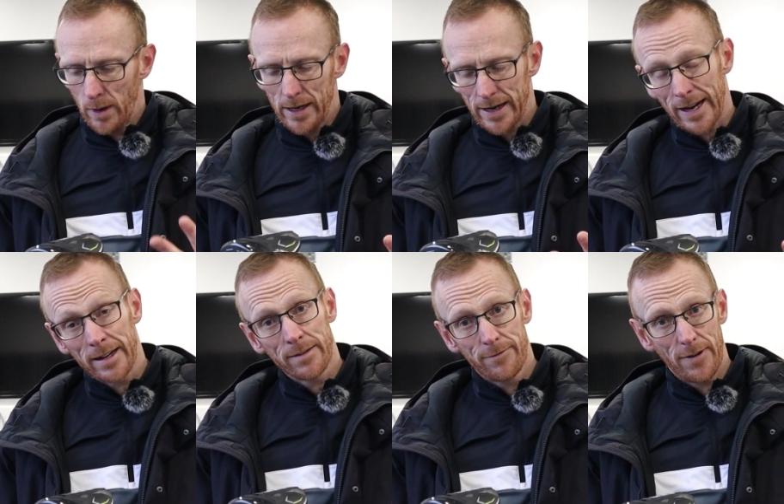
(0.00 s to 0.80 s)
I
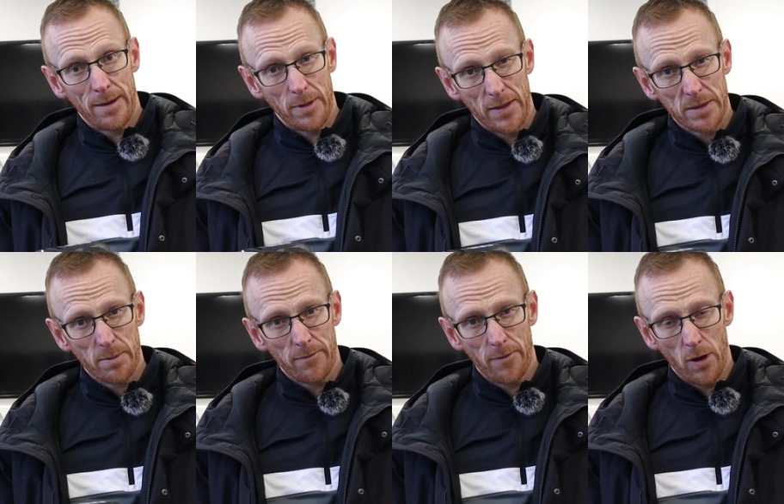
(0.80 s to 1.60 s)
can confirm that this
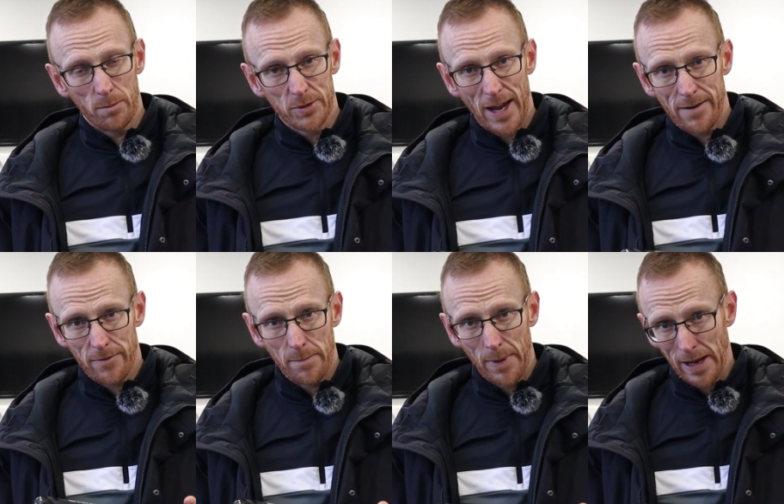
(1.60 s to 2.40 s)
performs
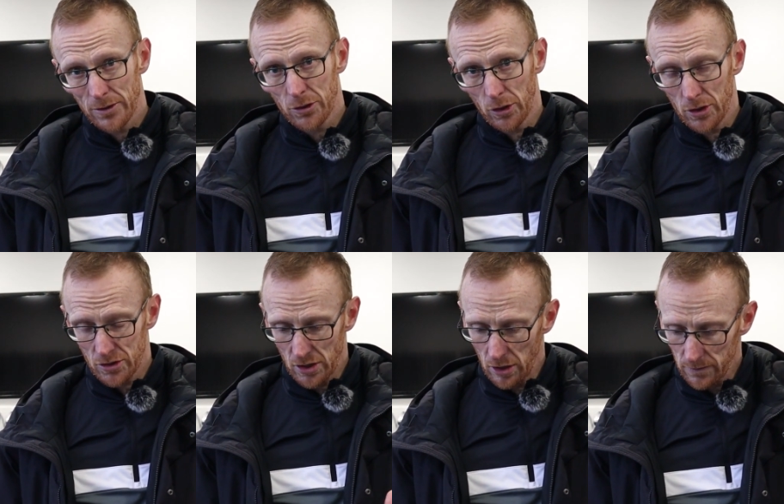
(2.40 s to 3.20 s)
every bit as good as
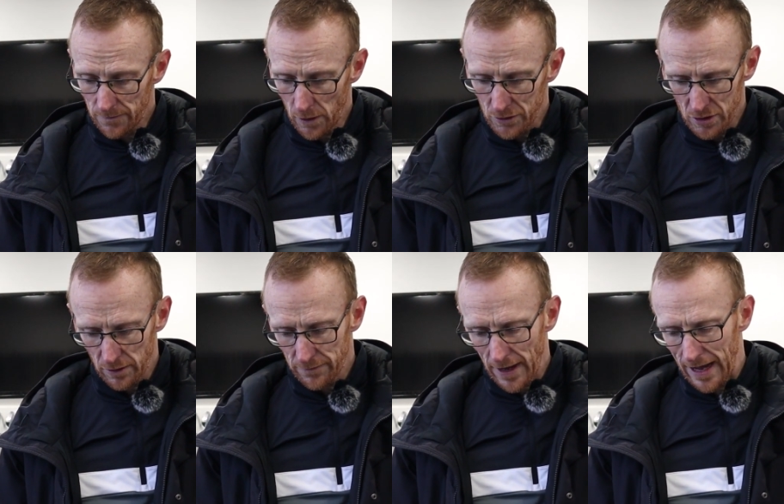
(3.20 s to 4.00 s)
the old
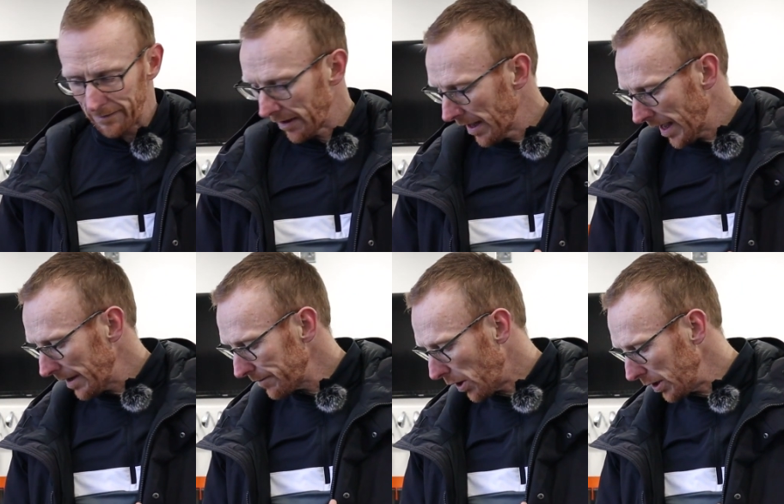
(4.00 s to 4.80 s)
425,
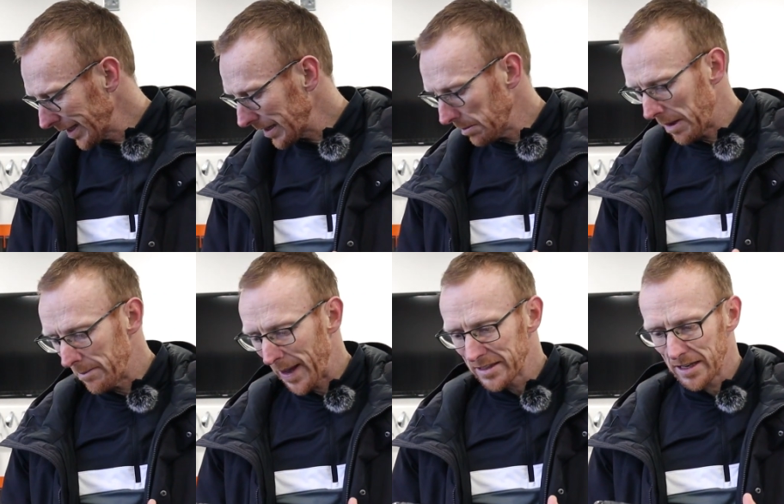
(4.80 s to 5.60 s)
if not a little bit
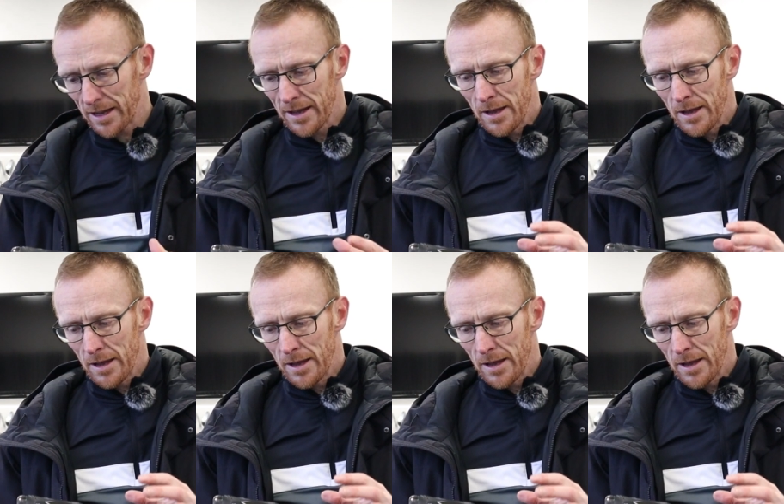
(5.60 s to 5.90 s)
better.